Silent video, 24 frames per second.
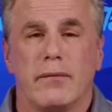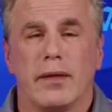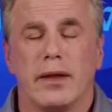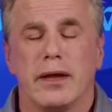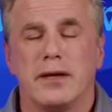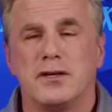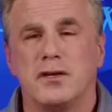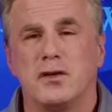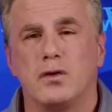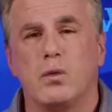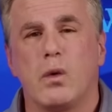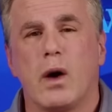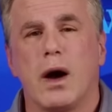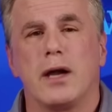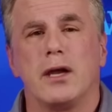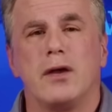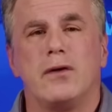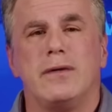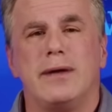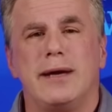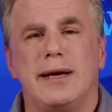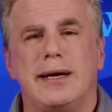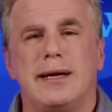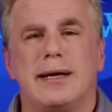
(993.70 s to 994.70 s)
This is why
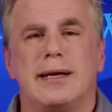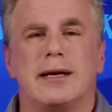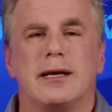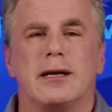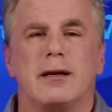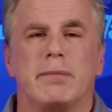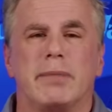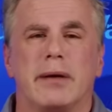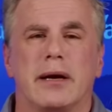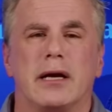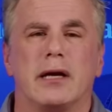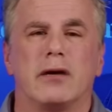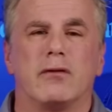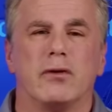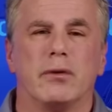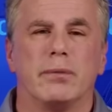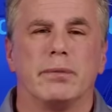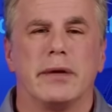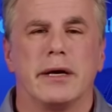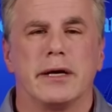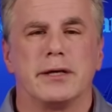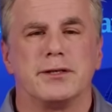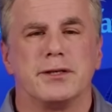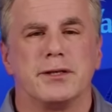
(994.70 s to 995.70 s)
you need an independent
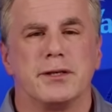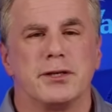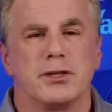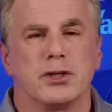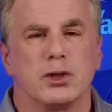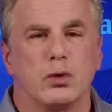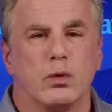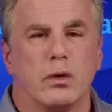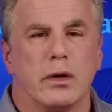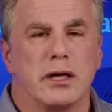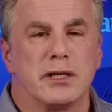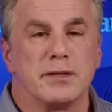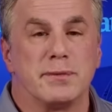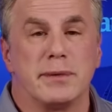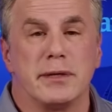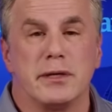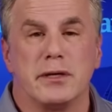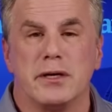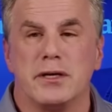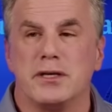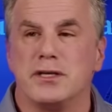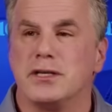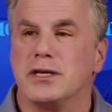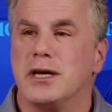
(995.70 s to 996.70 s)
group like Judicial Watch,
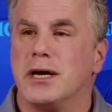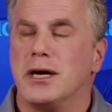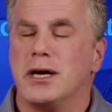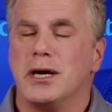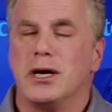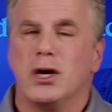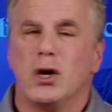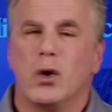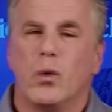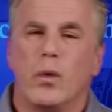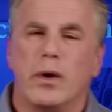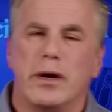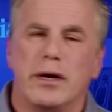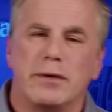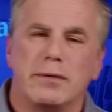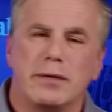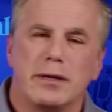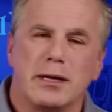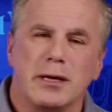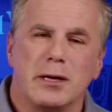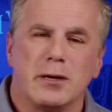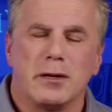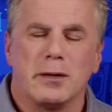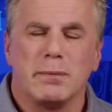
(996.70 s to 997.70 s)
because when you,
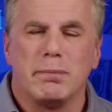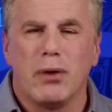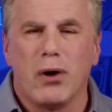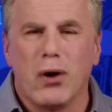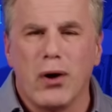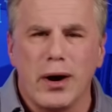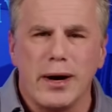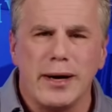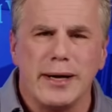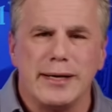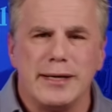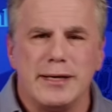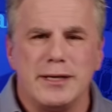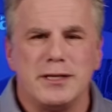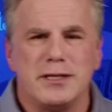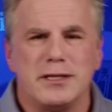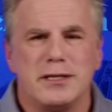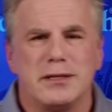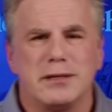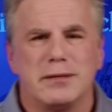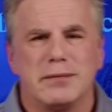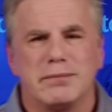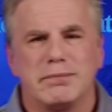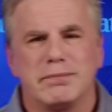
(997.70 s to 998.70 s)
you know, the
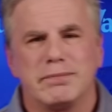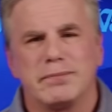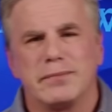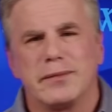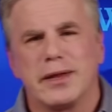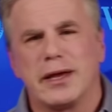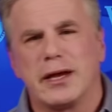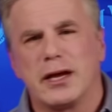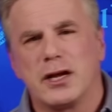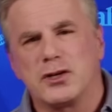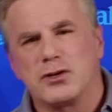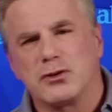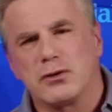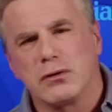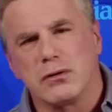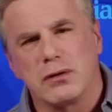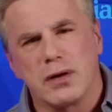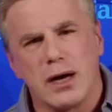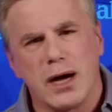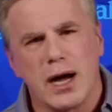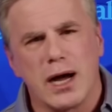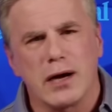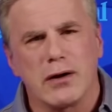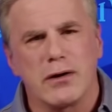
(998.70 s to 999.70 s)
parties, they control
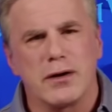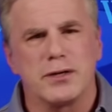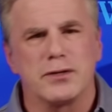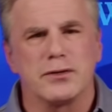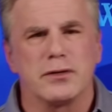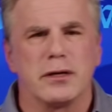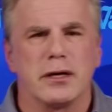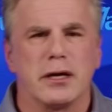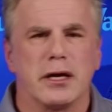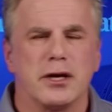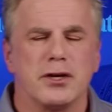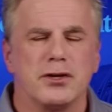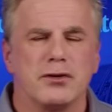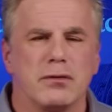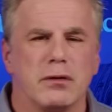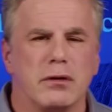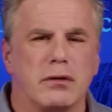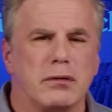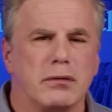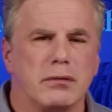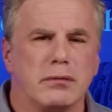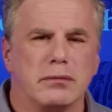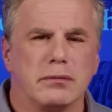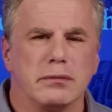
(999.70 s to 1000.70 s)
Congress or they
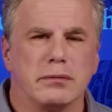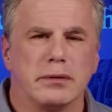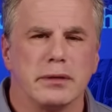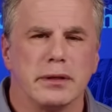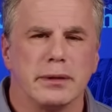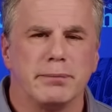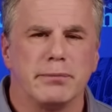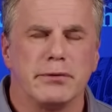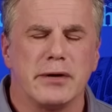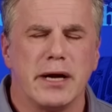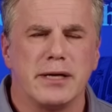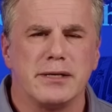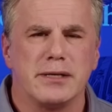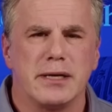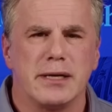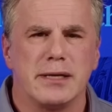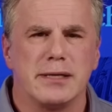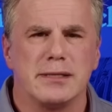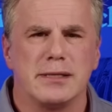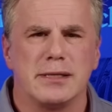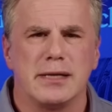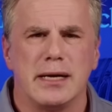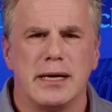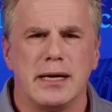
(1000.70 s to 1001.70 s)
control the
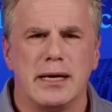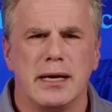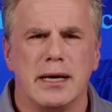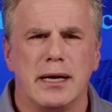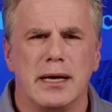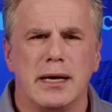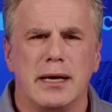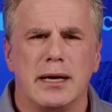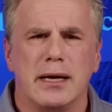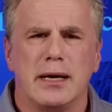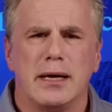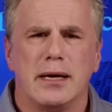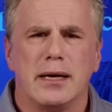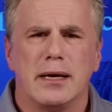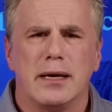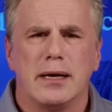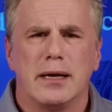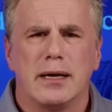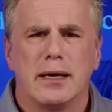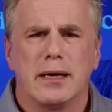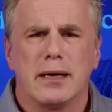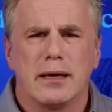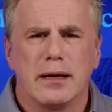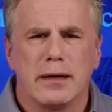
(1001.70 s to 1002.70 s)
presidency.
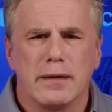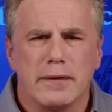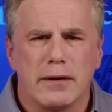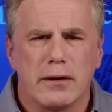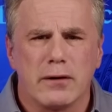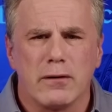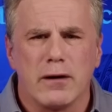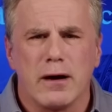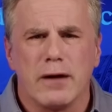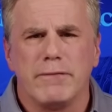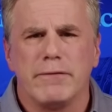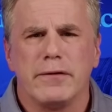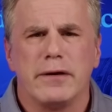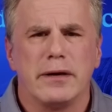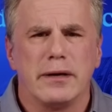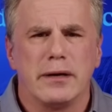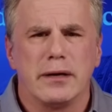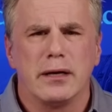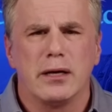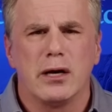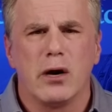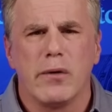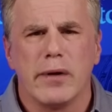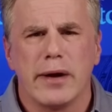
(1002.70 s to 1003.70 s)
Uh, they're
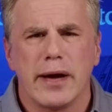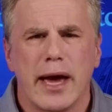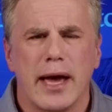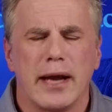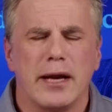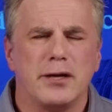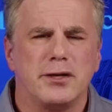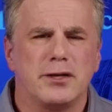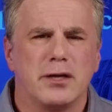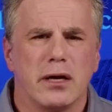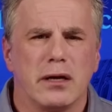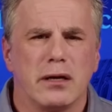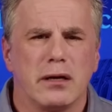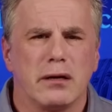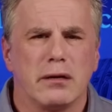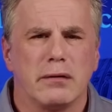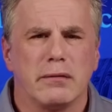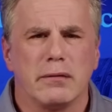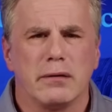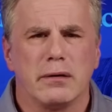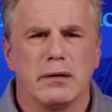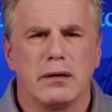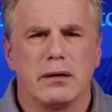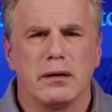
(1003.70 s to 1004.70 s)
often going at each
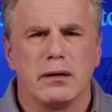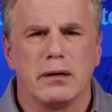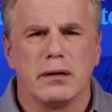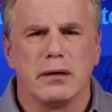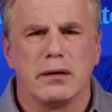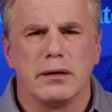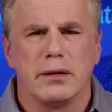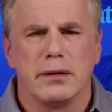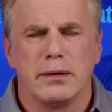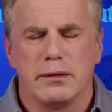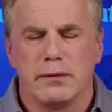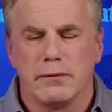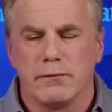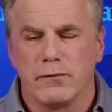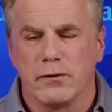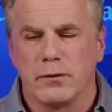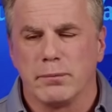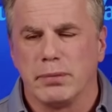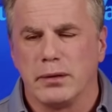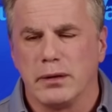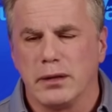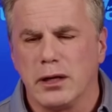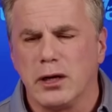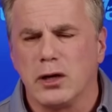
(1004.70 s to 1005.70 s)
other for
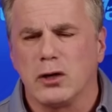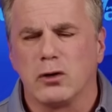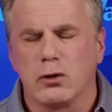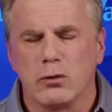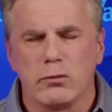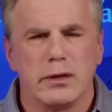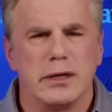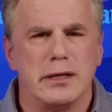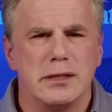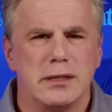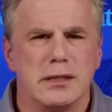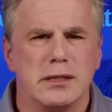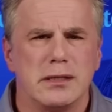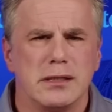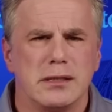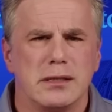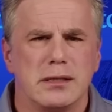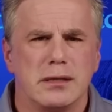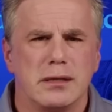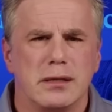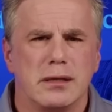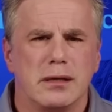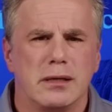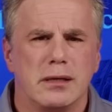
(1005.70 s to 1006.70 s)
political
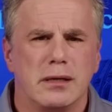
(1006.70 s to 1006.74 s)
reasons